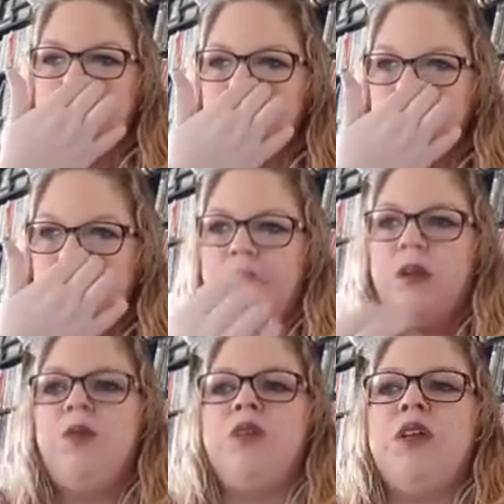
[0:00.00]

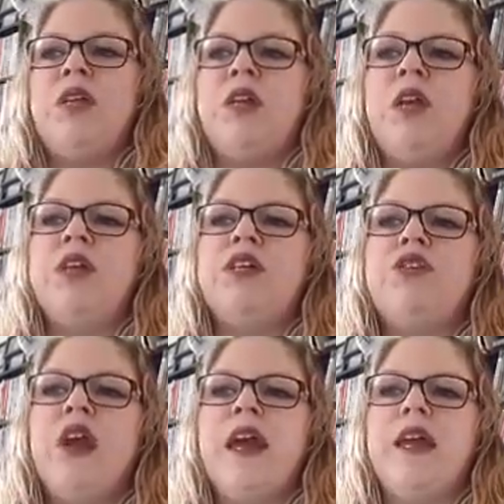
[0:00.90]
We really
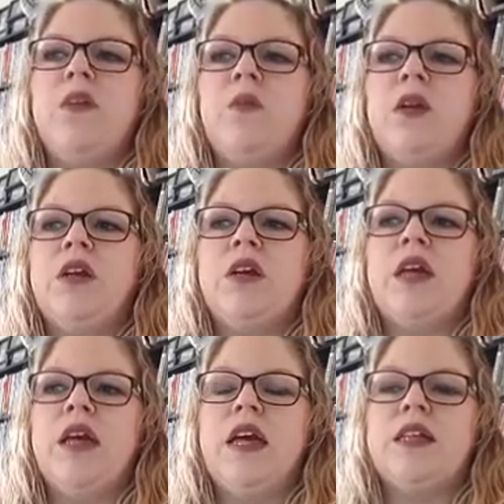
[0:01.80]
try and work
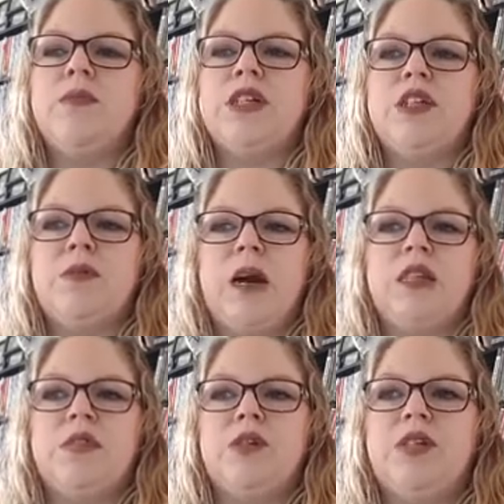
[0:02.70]
as much as
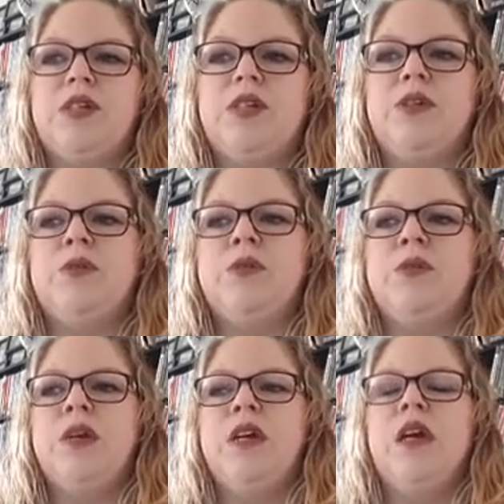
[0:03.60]
possible
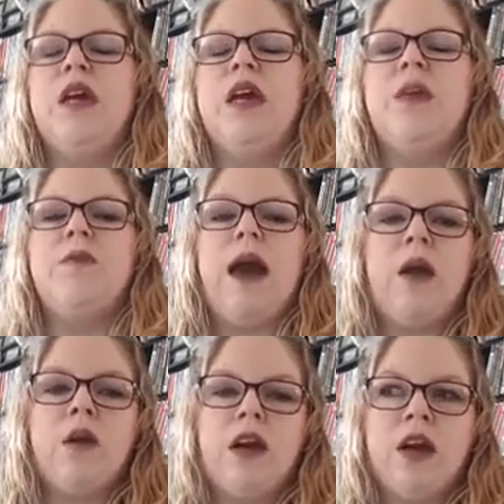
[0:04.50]
to
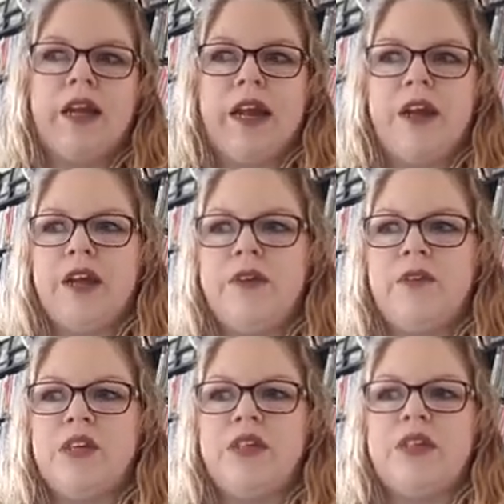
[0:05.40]
empower our
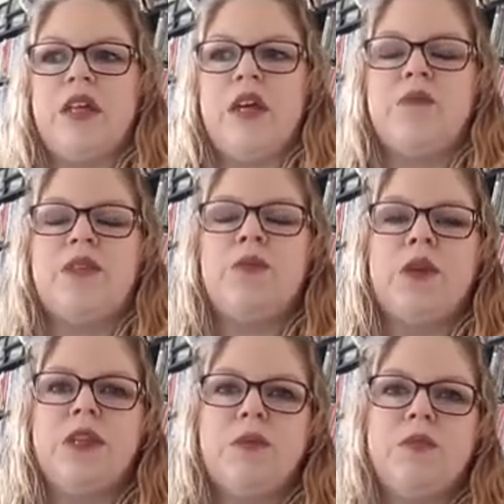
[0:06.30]
caregivers,
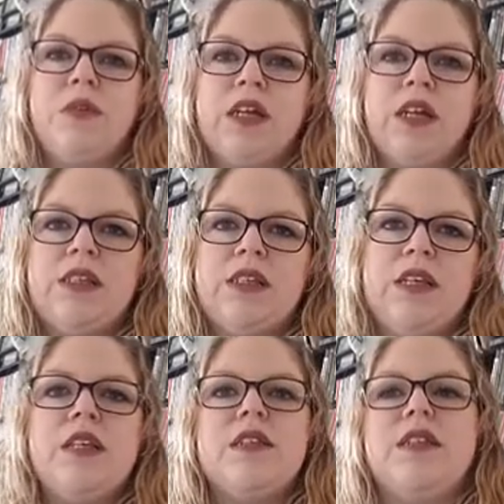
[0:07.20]
support them in building
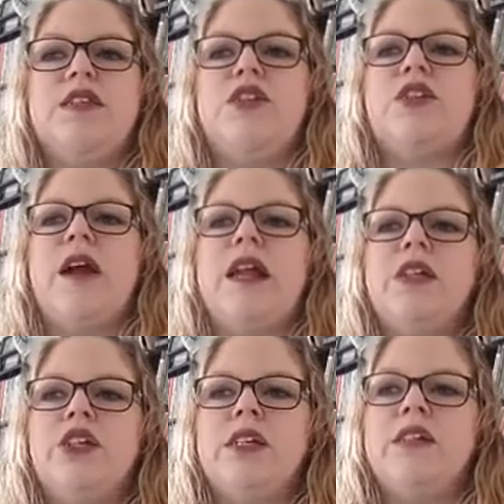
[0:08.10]
skills and
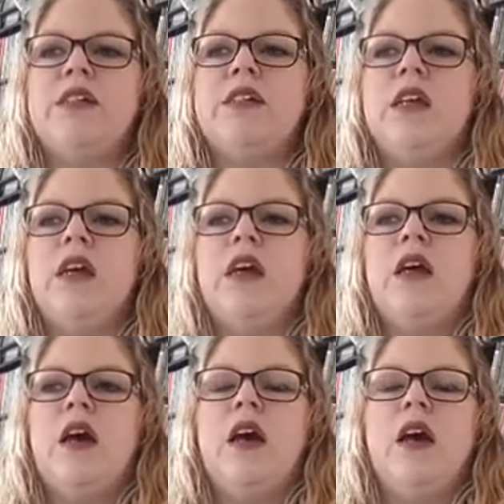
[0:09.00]
strategies
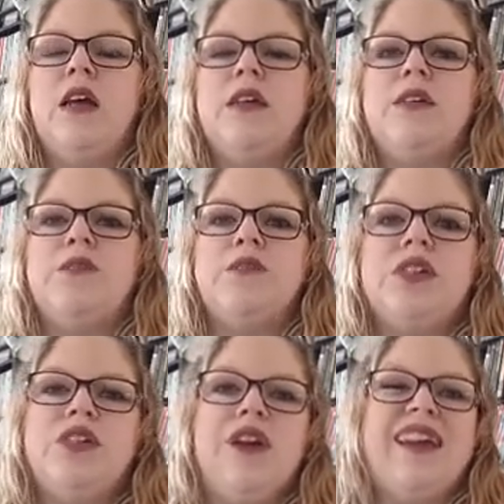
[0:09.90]
to
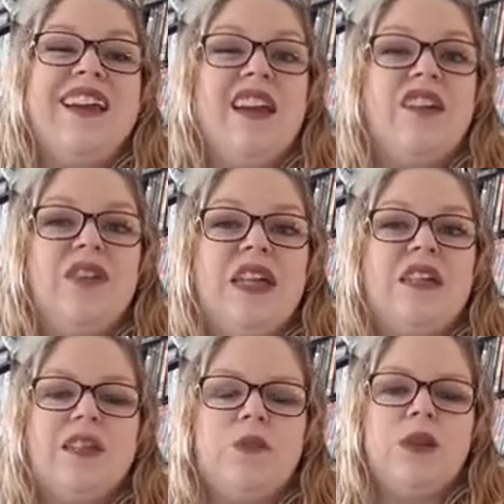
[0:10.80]
really try and intervene
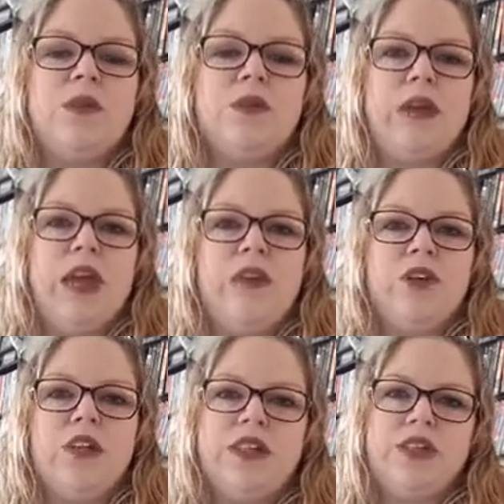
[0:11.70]
in some of those
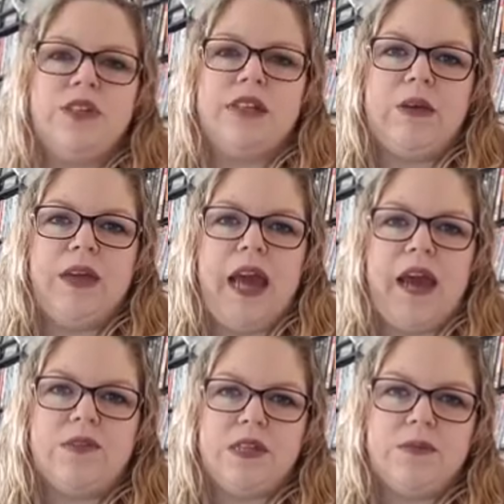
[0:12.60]
behavioral issues that we
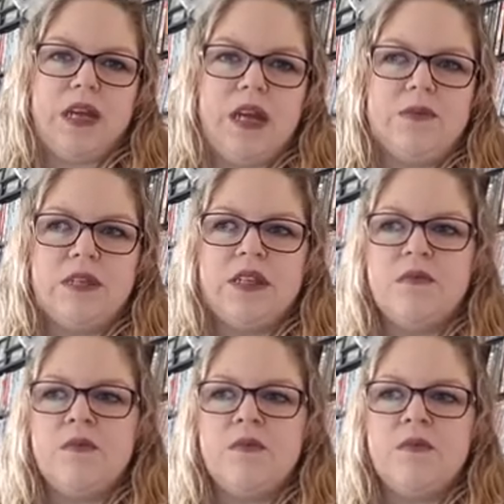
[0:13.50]
have sometimes.